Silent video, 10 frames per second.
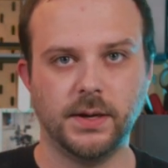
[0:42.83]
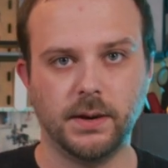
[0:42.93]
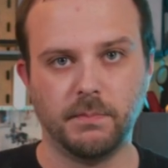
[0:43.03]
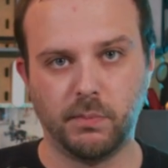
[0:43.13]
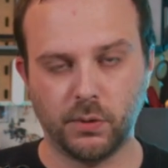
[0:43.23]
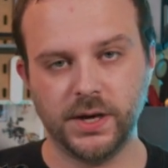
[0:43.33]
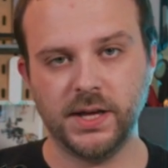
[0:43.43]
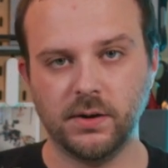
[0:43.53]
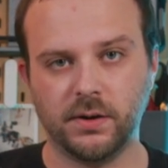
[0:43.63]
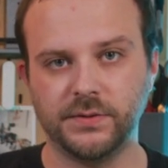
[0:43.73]

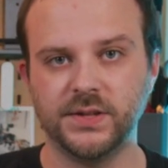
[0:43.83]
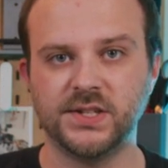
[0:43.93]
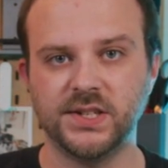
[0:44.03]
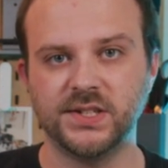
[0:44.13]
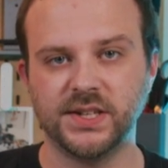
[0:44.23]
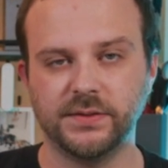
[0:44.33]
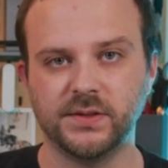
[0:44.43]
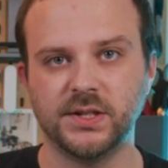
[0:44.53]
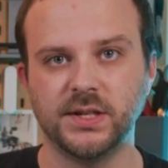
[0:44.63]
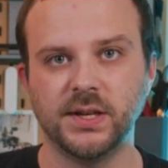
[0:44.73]
body of the
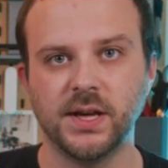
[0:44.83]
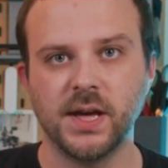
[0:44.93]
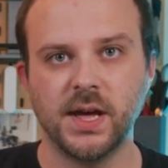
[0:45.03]
C70,